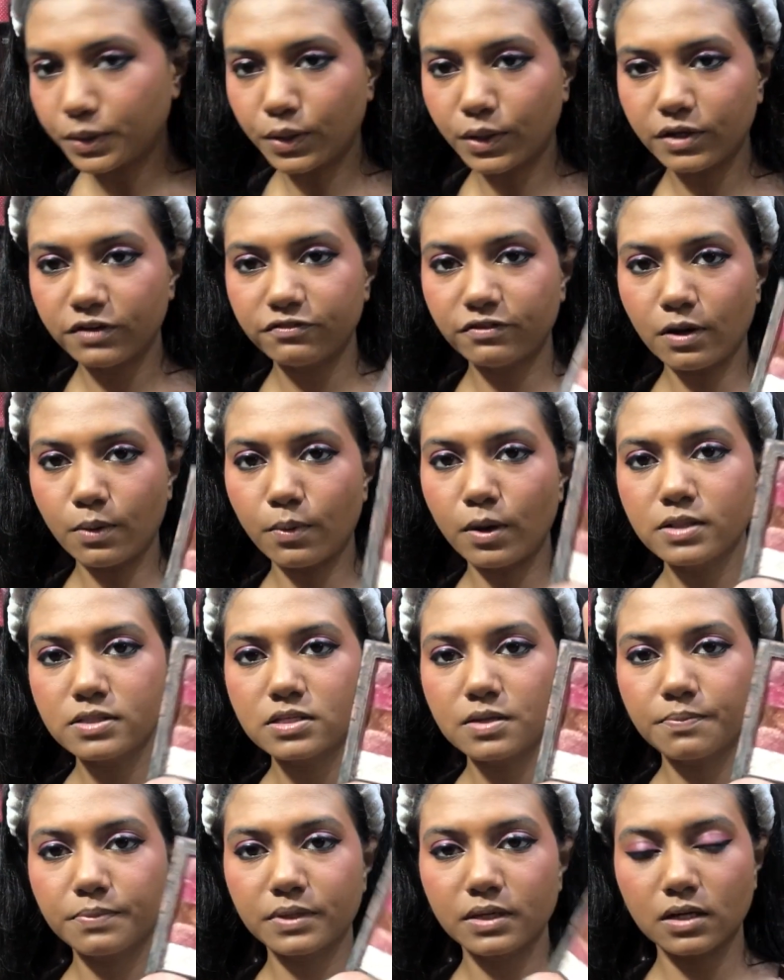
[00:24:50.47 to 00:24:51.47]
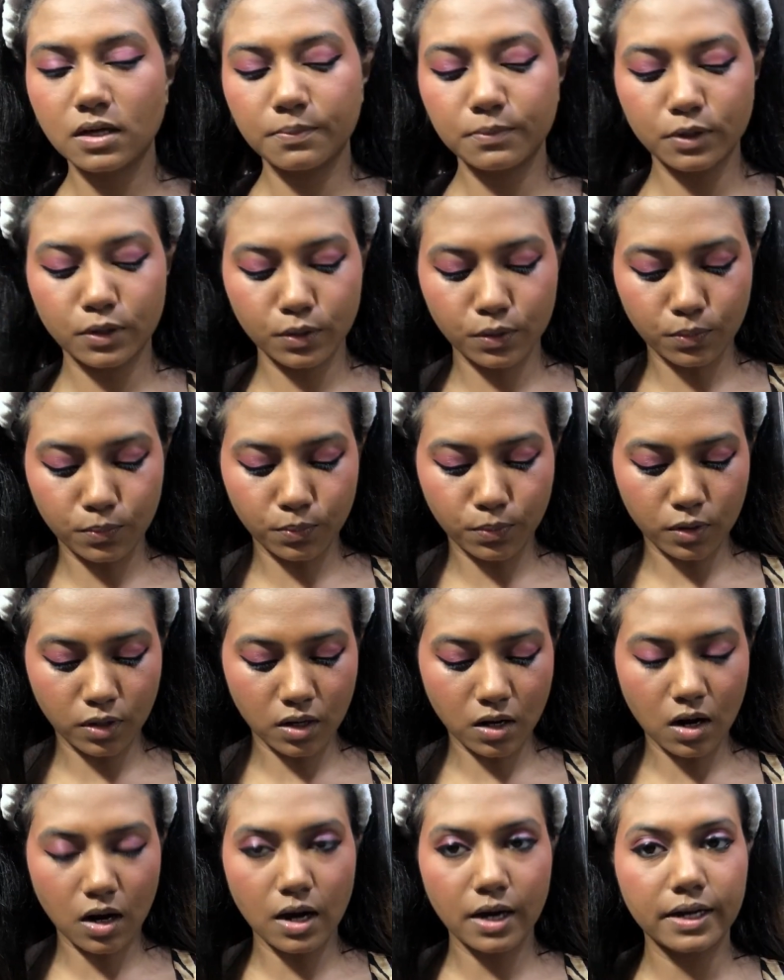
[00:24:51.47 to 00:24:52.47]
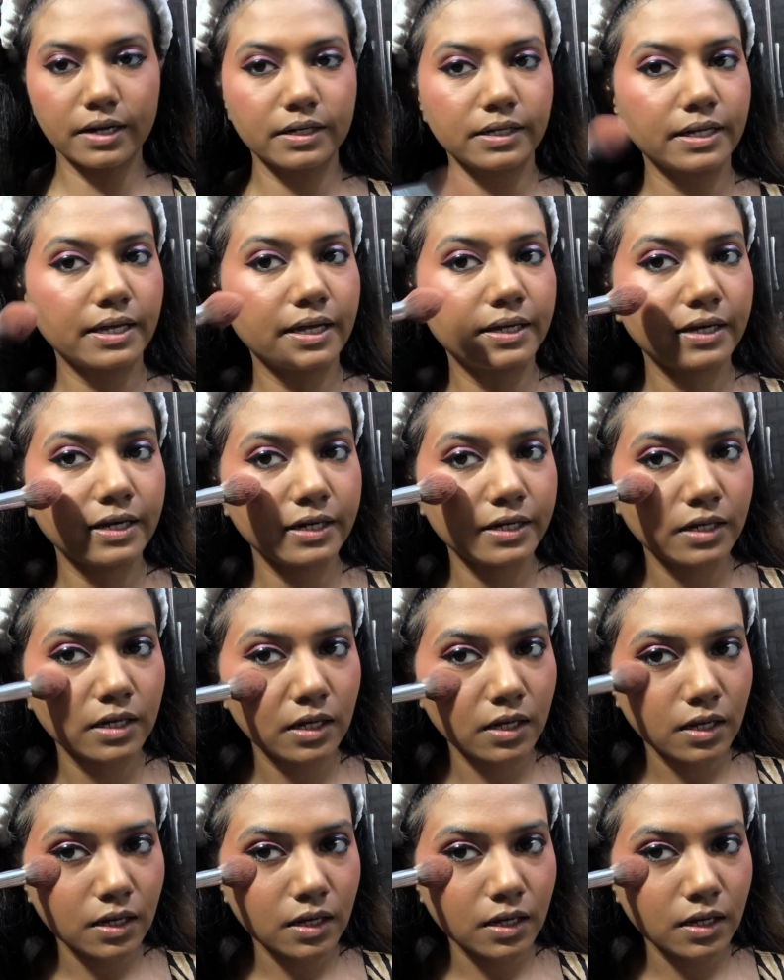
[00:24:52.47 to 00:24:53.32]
if I want something, I'm gonna go work hard and get it.